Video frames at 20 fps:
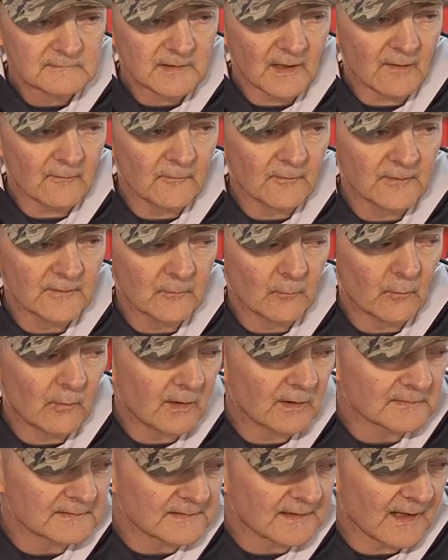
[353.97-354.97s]
Got rid of
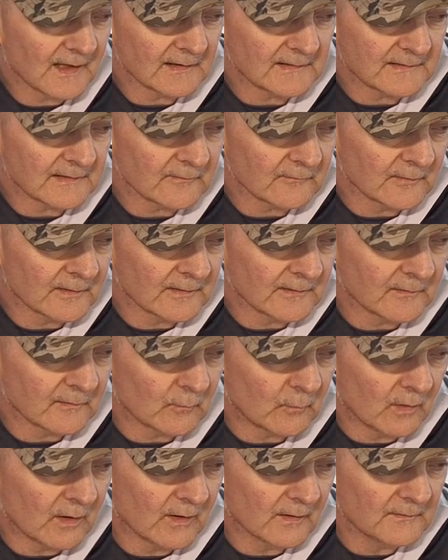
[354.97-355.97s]
one, got to get rid of
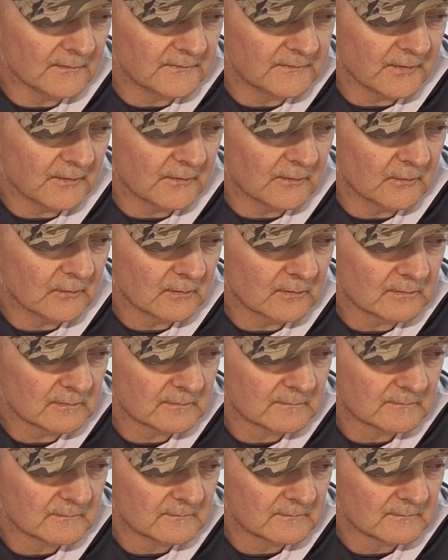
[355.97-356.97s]
one, two,
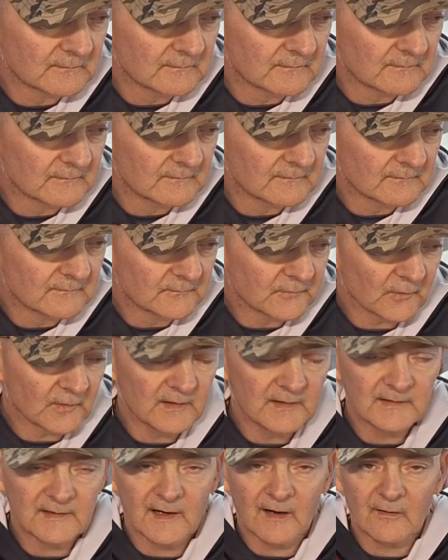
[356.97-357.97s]

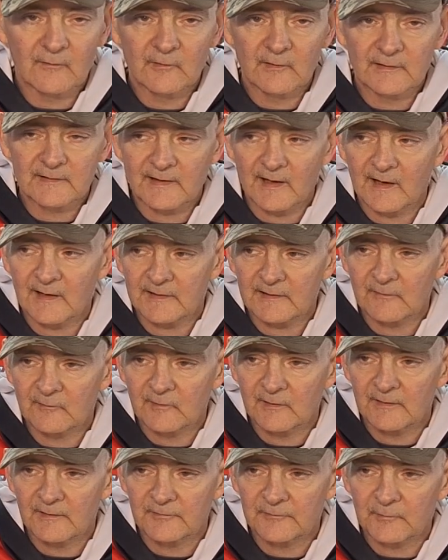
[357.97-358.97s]
three, got to get
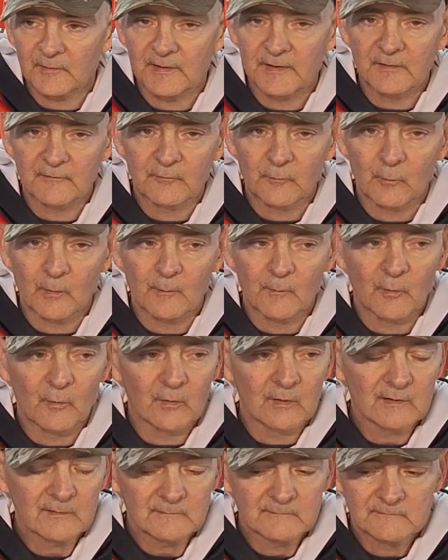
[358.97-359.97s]
rid of 3 or 4 more.